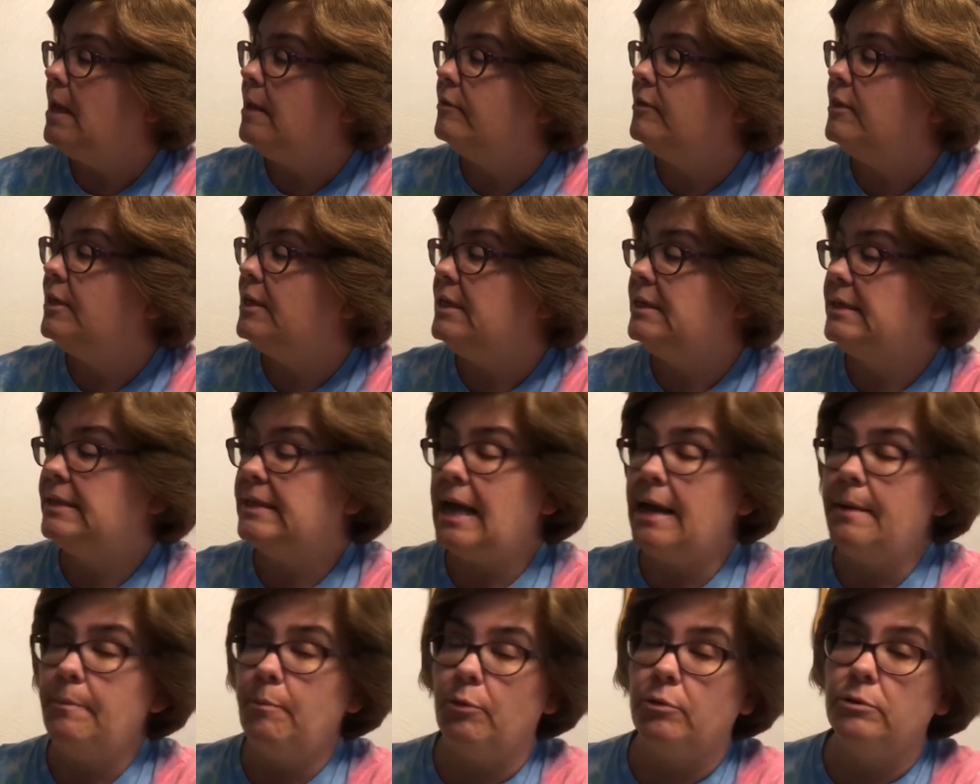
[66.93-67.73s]
The
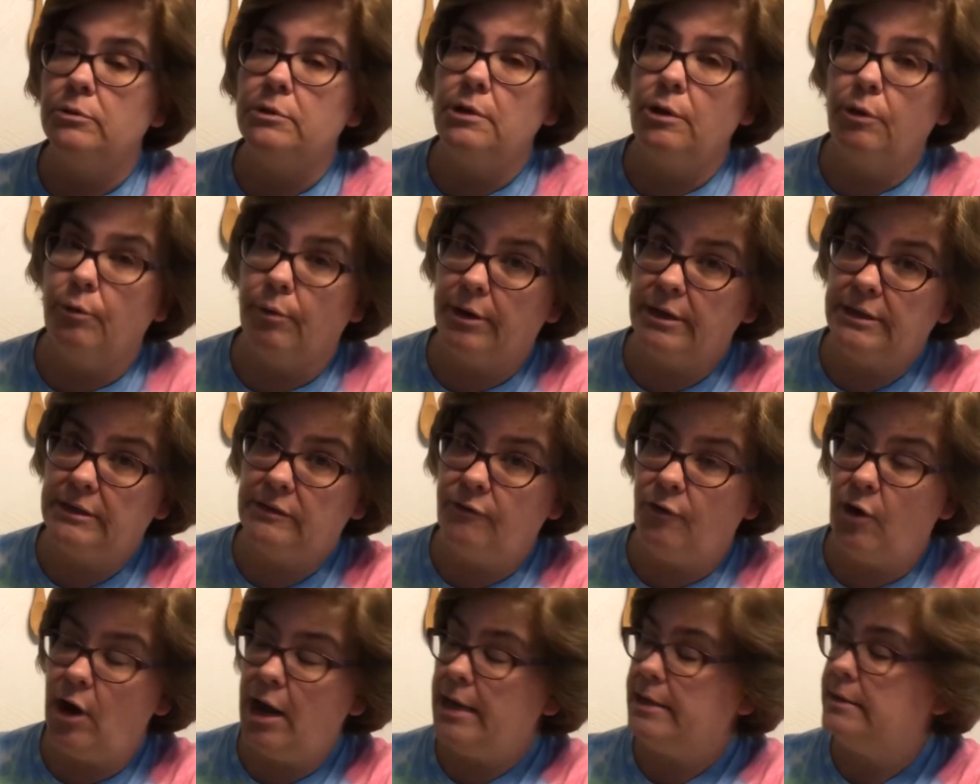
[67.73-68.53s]
disciples, who were his
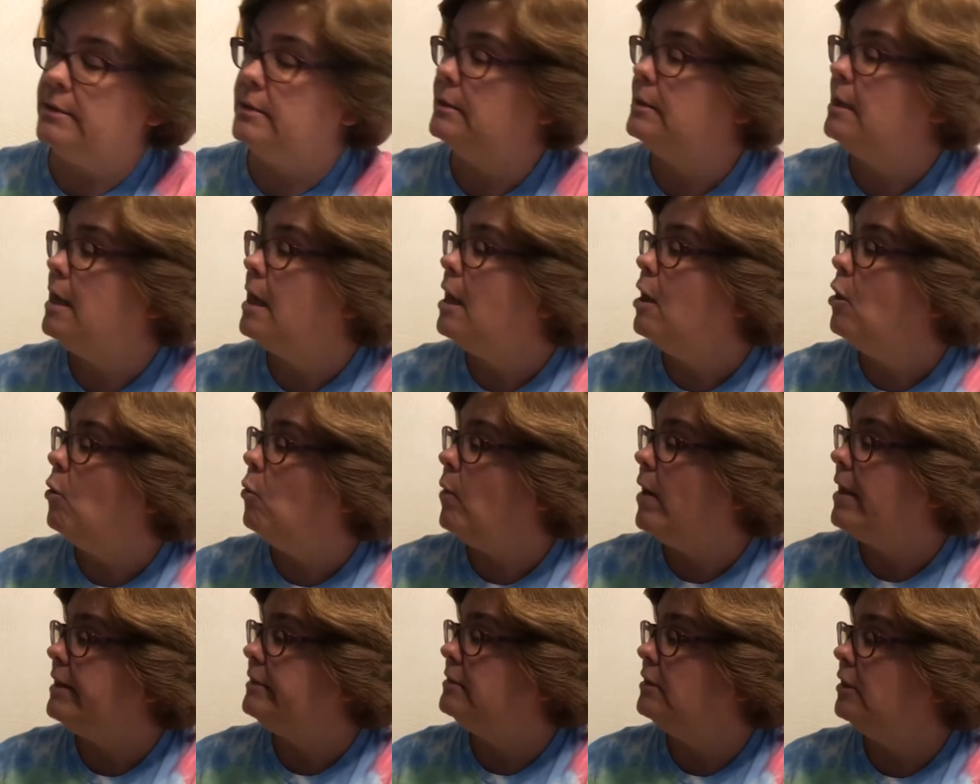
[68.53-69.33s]
friends,
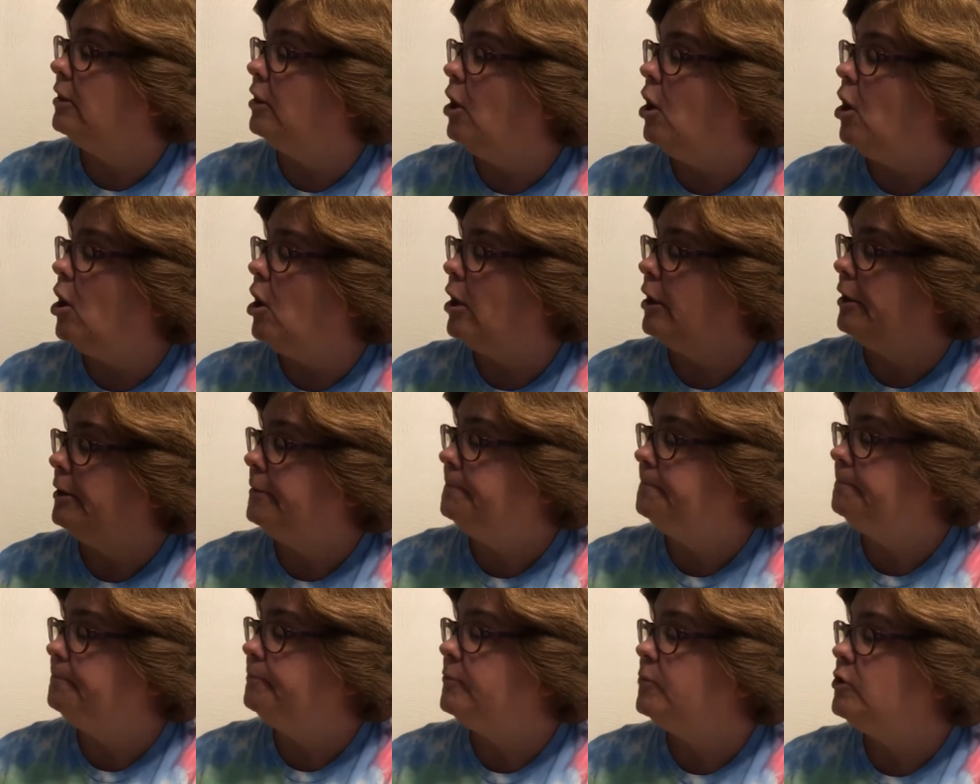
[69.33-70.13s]
went along.